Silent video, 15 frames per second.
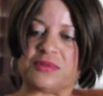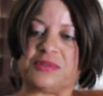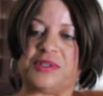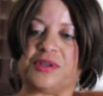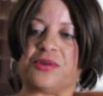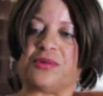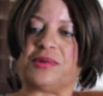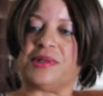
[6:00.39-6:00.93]

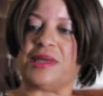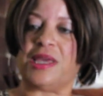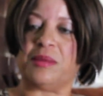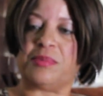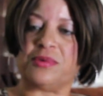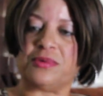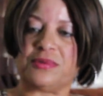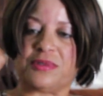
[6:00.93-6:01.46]
sticker
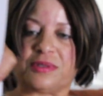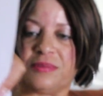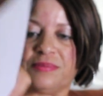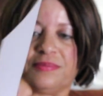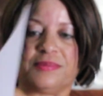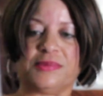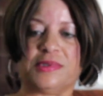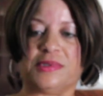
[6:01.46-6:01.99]
labels.
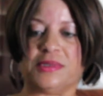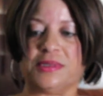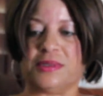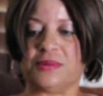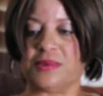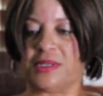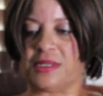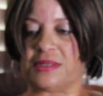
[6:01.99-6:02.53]

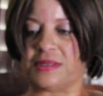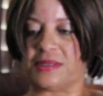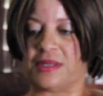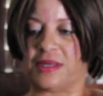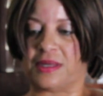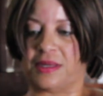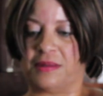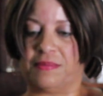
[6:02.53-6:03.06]
Wait a
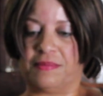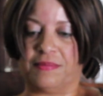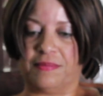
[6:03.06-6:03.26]
second.